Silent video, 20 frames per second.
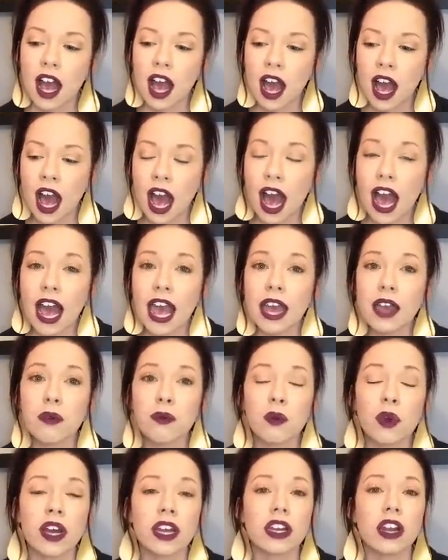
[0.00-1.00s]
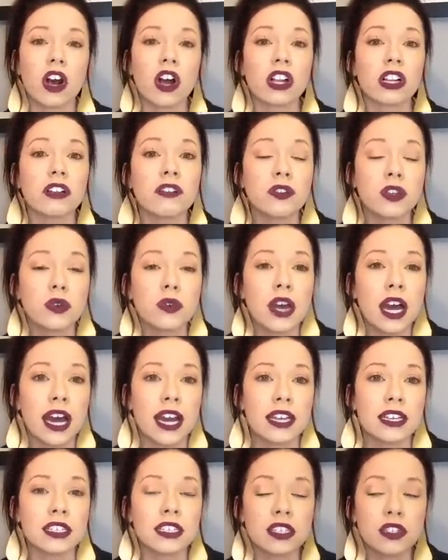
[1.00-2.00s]
I want all of you
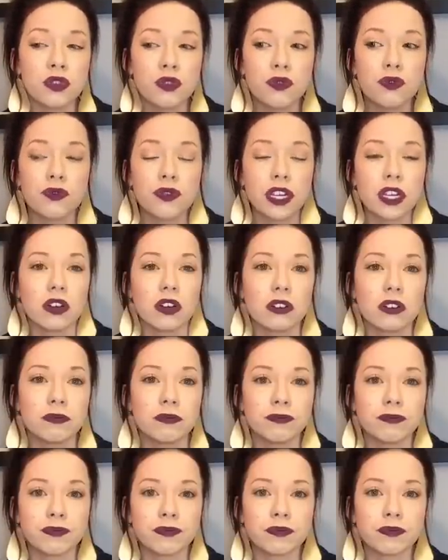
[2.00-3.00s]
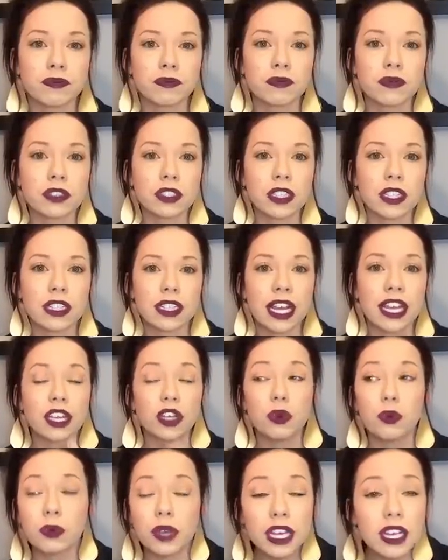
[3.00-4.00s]
guys to feel that
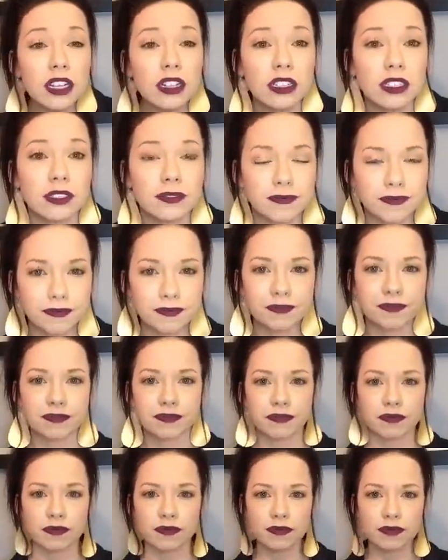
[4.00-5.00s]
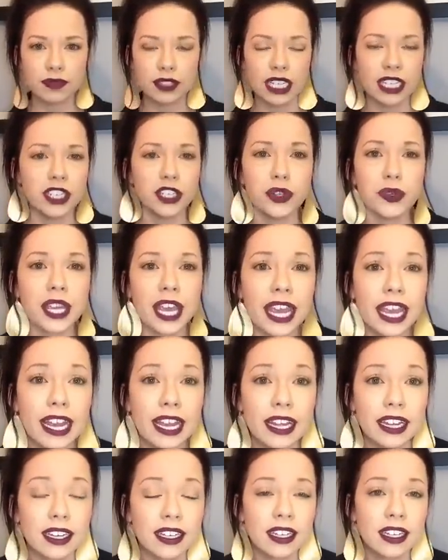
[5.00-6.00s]
you will and you
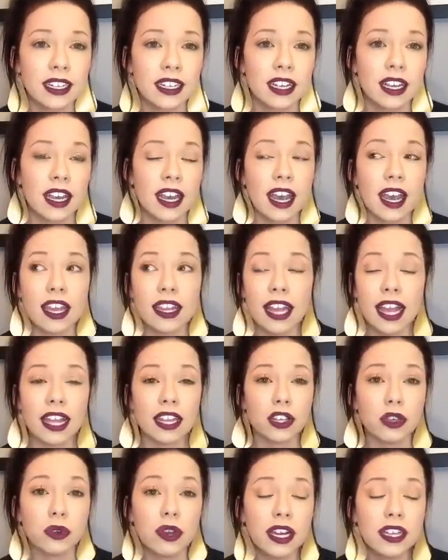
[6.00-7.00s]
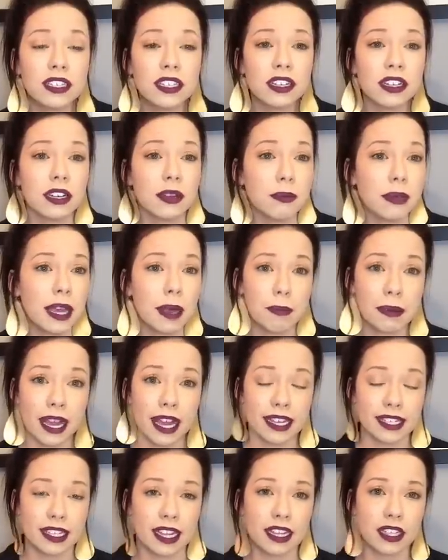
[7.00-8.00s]
can and that you guys are going to be at
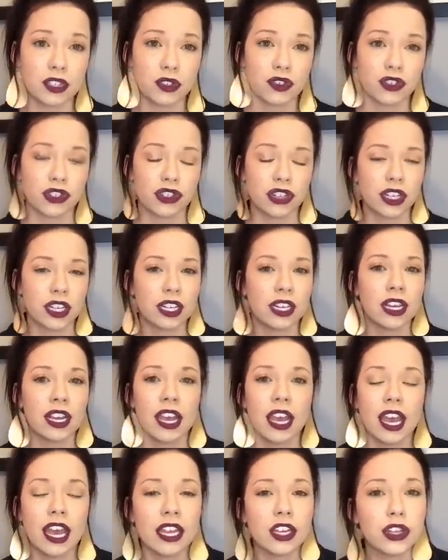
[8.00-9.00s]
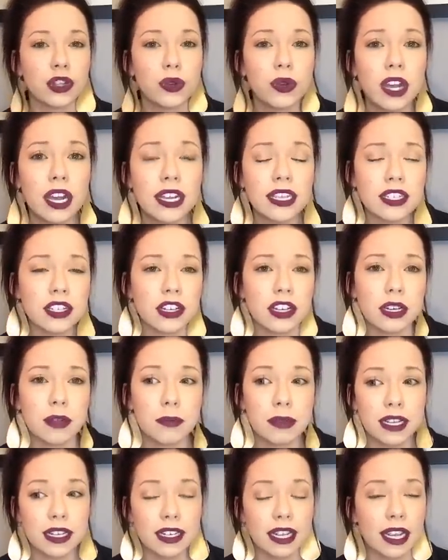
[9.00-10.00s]
Black Status Retreat and you guys are going to
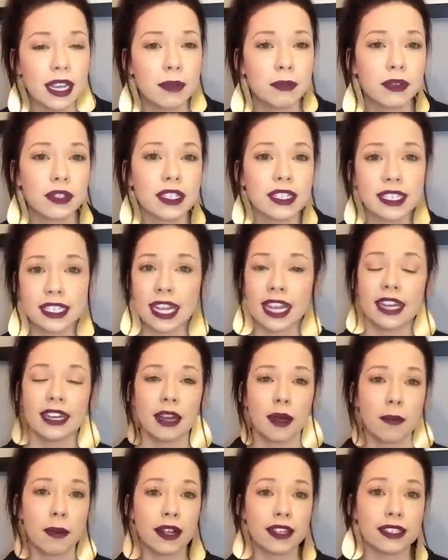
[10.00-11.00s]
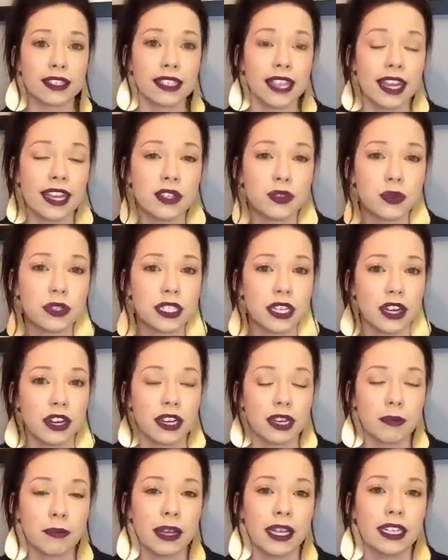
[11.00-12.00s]
be able to stand up on stage with
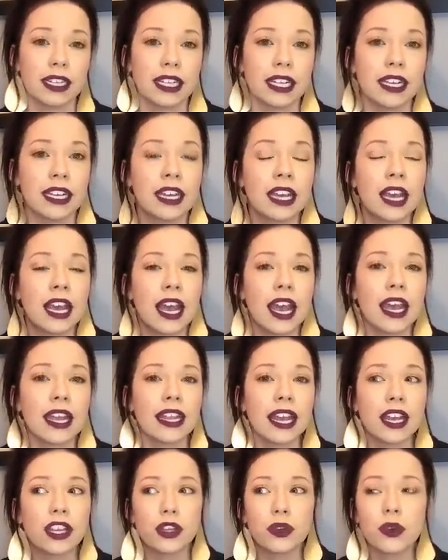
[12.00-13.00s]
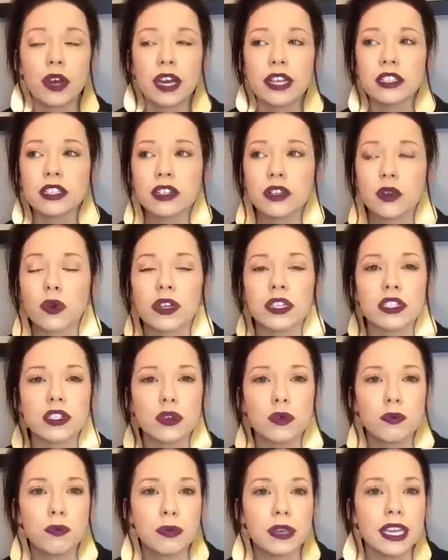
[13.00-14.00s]
Derek and Melanie and that you guys are going
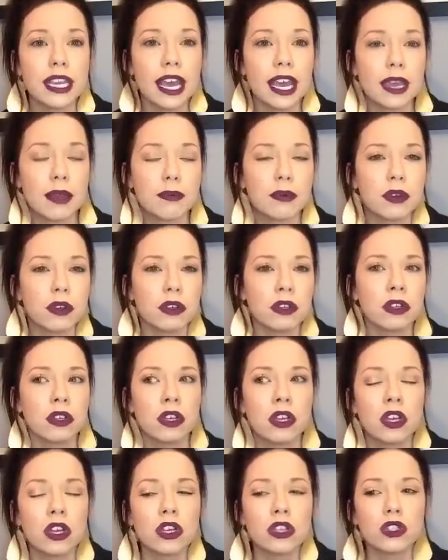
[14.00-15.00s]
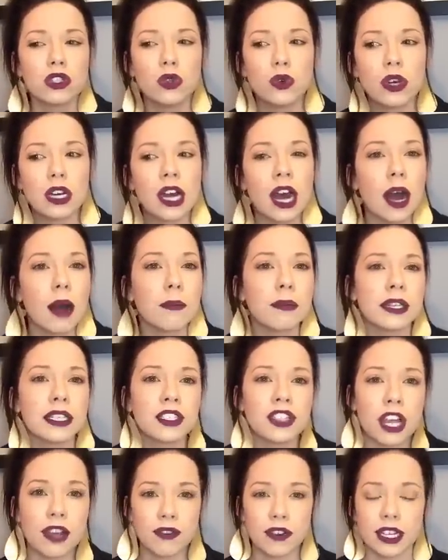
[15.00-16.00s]
to be able to
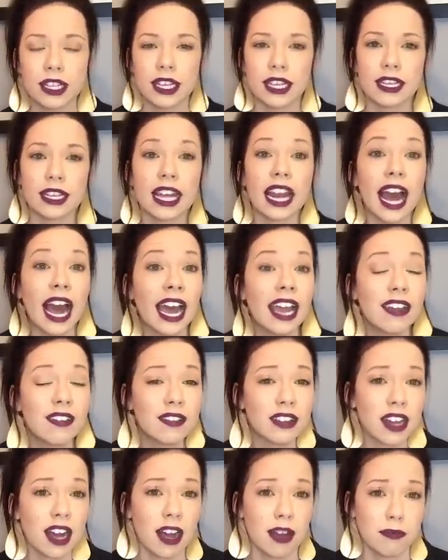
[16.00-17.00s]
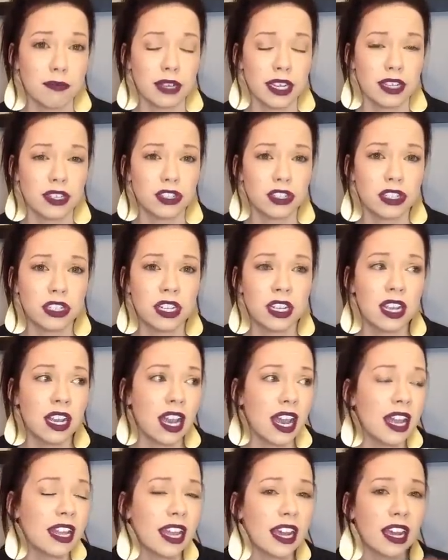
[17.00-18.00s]
accomplish everything that I have accomplished
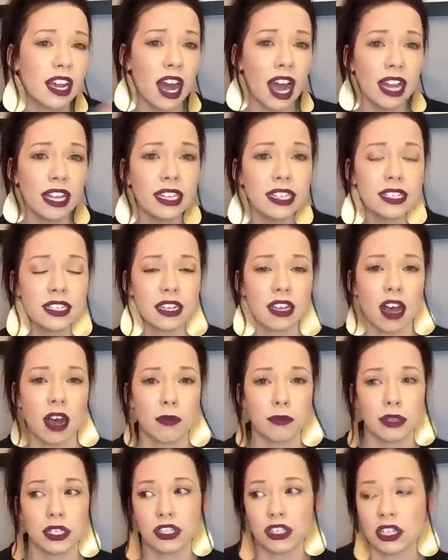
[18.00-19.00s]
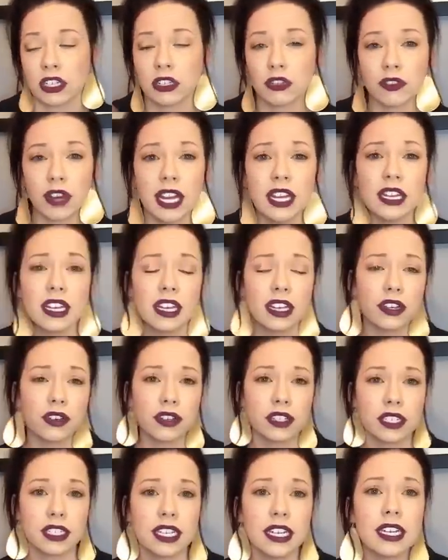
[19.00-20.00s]
and that Kylie's accomplished and Lorenda and
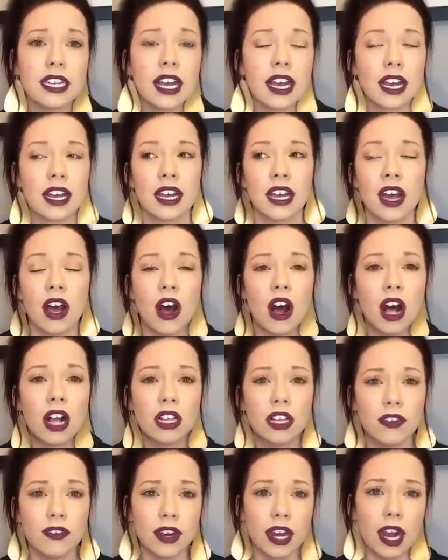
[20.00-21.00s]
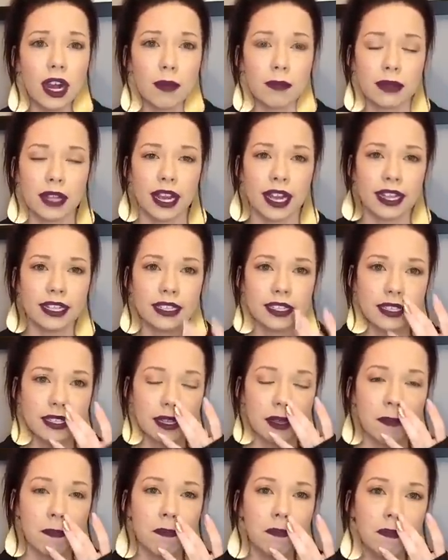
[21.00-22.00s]
Christina, all of our uplines.
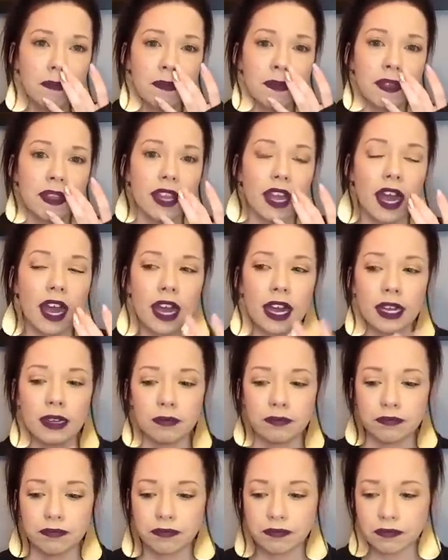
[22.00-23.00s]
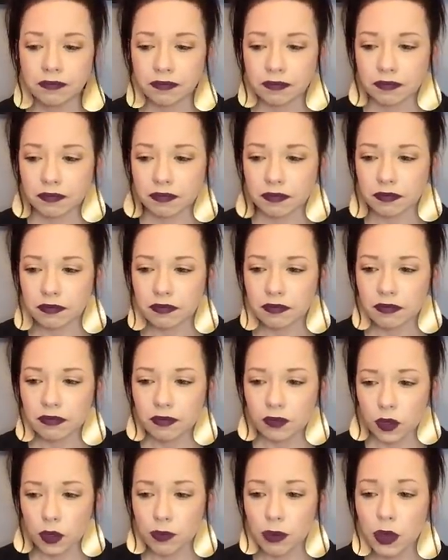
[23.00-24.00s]
Um,
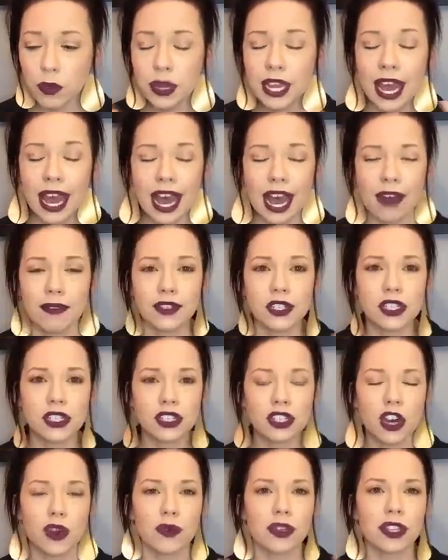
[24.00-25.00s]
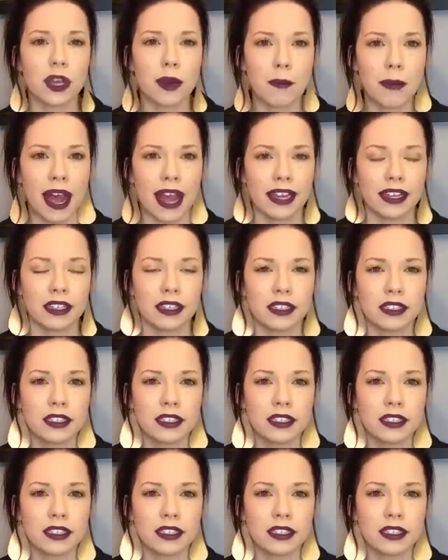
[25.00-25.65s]
but we have to start with our mind.